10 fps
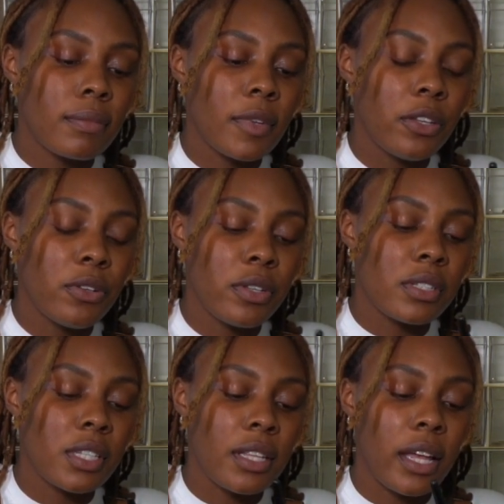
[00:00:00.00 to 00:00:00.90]
And you can
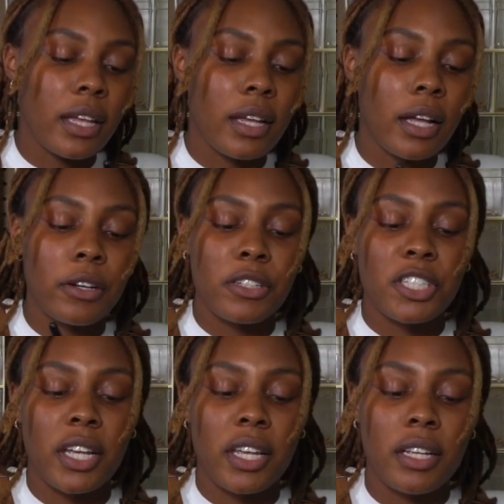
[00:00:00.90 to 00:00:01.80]
see that color
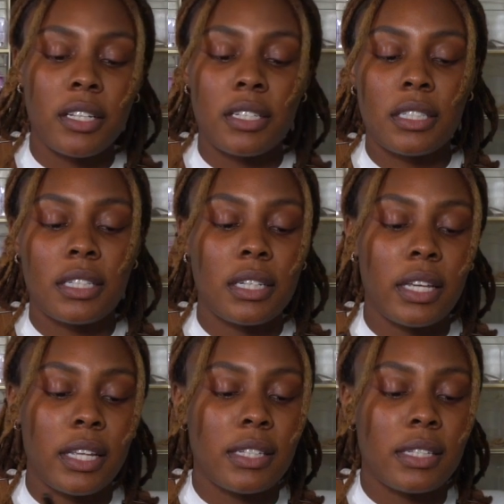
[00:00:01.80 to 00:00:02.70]
change
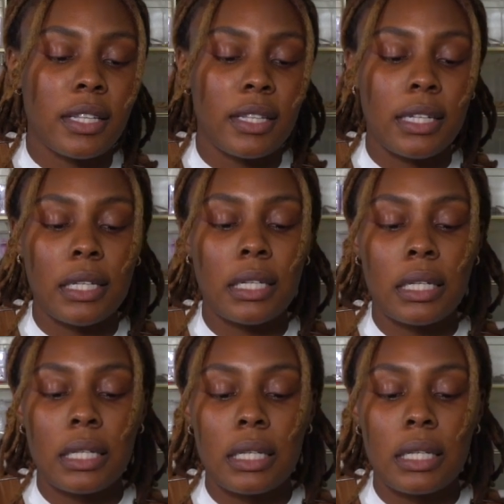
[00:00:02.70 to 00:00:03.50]
instantly.